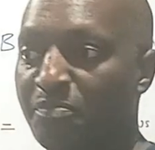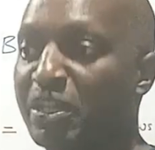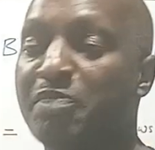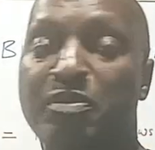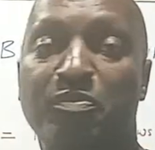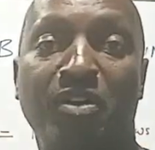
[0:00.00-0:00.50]

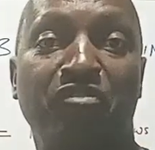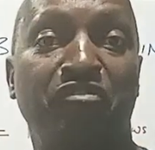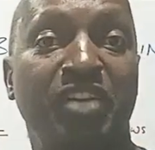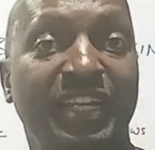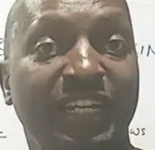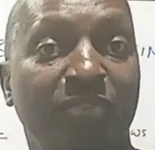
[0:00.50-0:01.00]
many people are
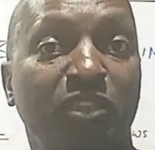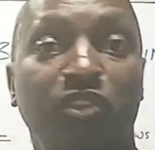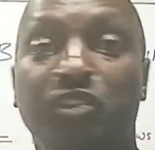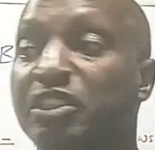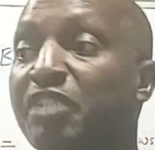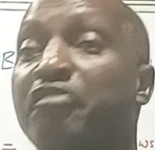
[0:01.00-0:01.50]
failing
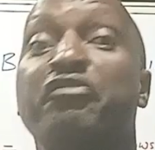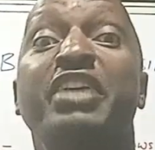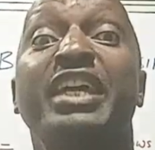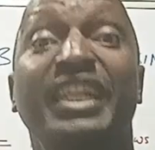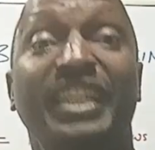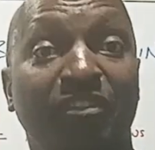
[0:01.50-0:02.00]
because they're
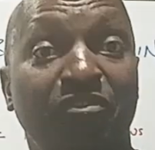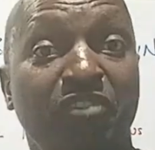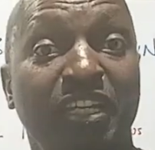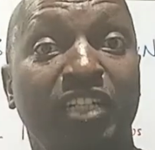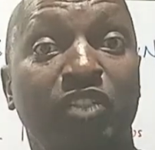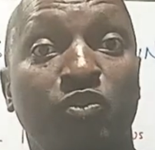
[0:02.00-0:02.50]

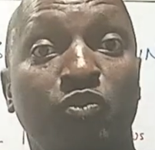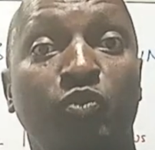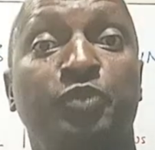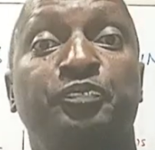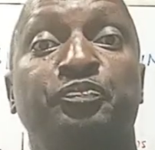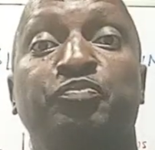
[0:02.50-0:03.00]
failing
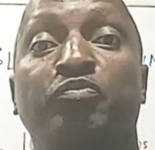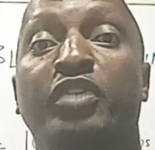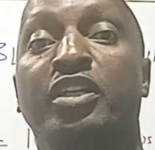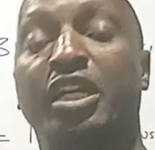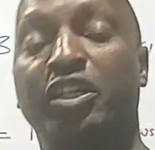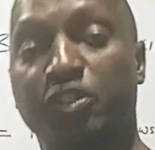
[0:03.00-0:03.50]
to
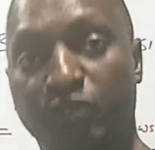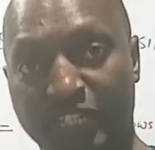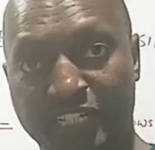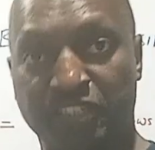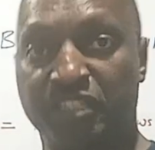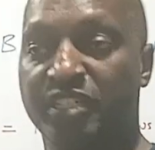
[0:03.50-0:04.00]

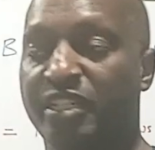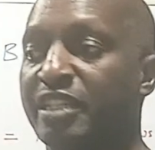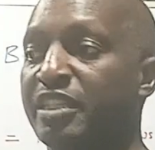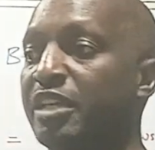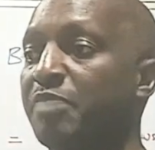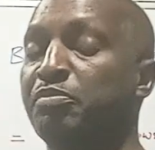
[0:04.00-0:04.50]
calculate
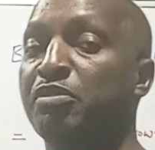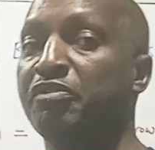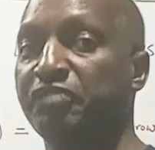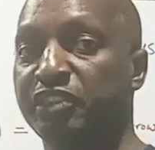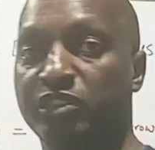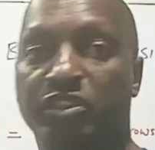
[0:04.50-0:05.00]
their
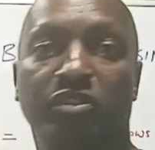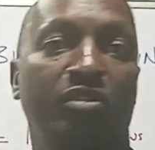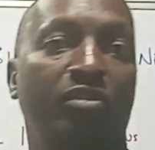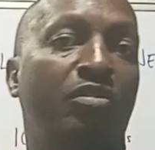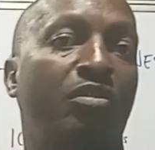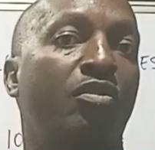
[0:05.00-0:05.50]
profit
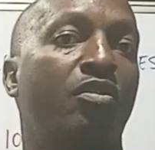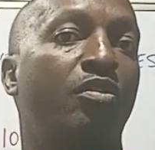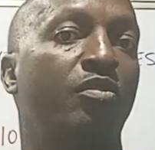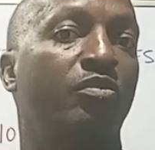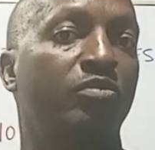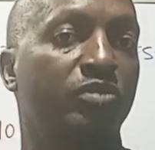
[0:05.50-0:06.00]

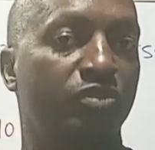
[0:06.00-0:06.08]
or